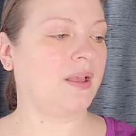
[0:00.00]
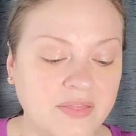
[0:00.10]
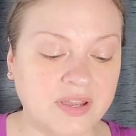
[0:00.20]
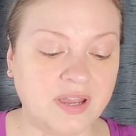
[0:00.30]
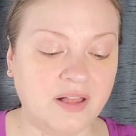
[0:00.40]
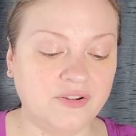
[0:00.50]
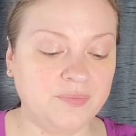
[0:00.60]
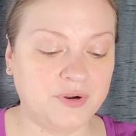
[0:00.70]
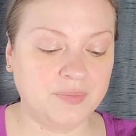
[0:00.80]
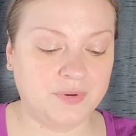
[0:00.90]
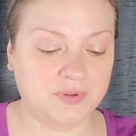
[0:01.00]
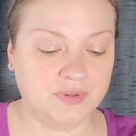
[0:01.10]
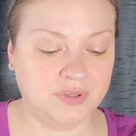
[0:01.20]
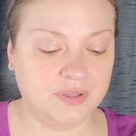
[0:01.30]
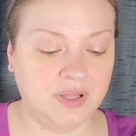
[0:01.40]
The Color
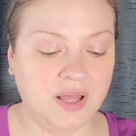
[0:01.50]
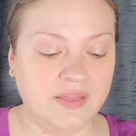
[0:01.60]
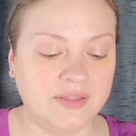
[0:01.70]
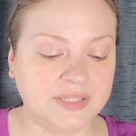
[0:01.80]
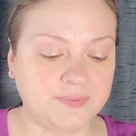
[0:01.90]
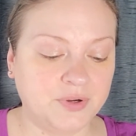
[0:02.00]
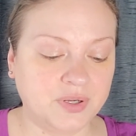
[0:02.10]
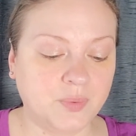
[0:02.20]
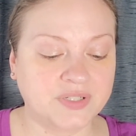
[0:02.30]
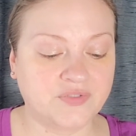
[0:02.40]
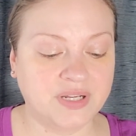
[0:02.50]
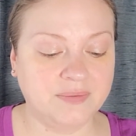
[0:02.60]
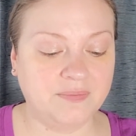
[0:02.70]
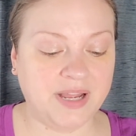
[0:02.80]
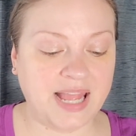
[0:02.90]
Purple. This book was
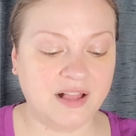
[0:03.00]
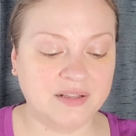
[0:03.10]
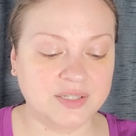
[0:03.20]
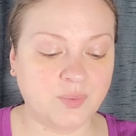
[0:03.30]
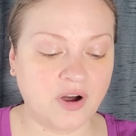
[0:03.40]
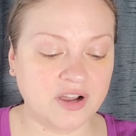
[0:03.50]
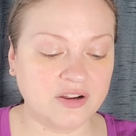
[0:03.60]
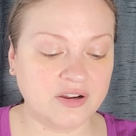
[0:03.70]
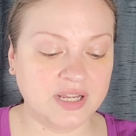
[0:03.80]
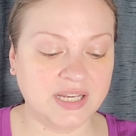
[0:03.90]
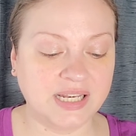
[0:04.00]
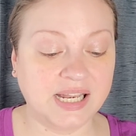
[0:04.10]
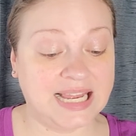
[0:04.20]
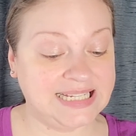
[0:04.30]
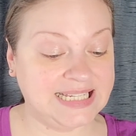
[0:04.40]
written by Alice Walker in
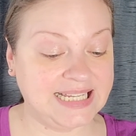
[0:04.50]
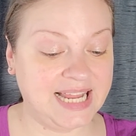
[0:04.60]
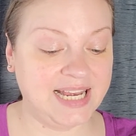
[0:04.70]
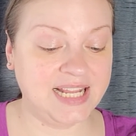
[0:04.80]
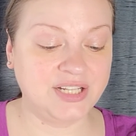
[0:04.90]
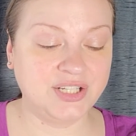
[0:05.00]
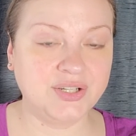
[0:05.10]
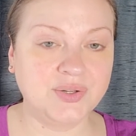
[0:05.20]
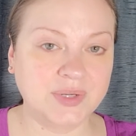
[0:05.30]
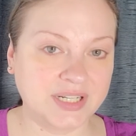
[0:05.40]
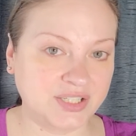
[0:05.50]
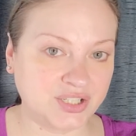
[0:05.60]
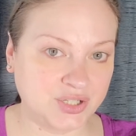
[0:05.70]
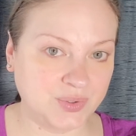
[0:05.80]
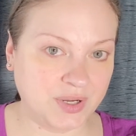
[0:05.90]
1982, and it's
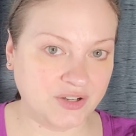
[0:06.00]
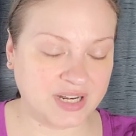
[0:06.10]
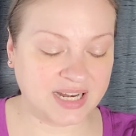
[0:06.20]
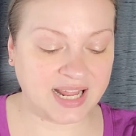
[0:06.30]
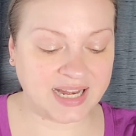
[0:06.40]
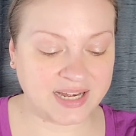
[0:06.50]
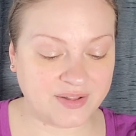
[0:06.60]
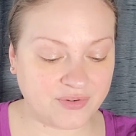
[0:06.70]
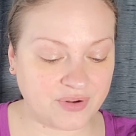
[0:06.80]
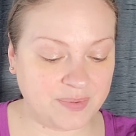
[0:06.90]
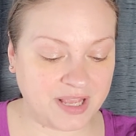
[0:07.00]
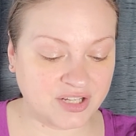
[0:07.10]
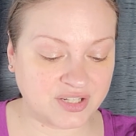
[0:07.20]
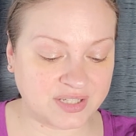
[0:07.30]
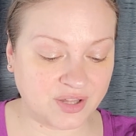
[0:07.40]
283
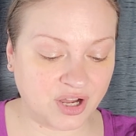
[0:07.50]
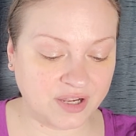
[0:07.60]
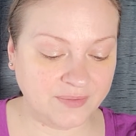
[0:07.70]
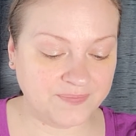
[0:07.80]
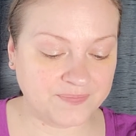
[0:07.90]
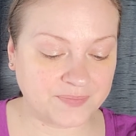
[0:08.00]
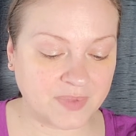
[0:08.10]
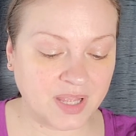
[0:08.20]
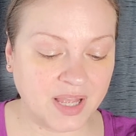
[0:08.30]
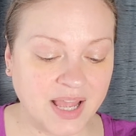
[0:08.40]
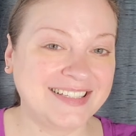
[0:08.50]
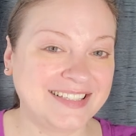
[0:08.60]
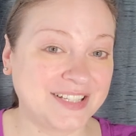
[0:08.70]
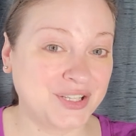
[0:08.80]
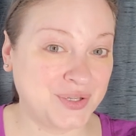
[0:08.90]
pages long.
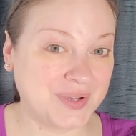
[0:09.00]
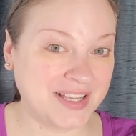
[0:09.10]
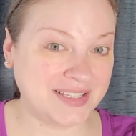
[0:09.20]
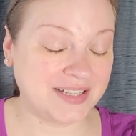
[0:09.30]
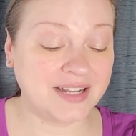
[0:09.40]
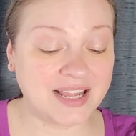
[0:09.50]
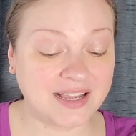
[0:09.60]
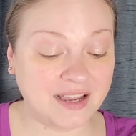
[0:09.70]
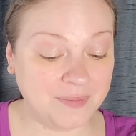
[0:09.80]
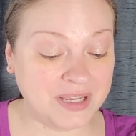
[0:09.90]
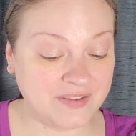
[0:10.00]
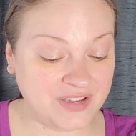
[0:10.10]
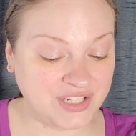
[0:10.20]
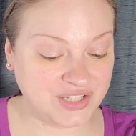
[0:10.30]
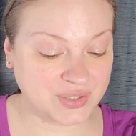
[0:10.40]
It's, you guessed it, a
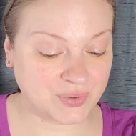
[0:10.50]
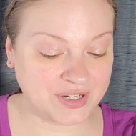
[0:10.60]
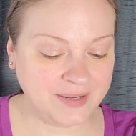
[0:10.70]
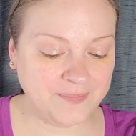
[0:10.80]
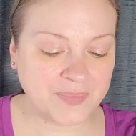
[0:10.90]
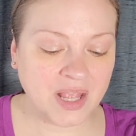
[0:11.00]
coming-of-age story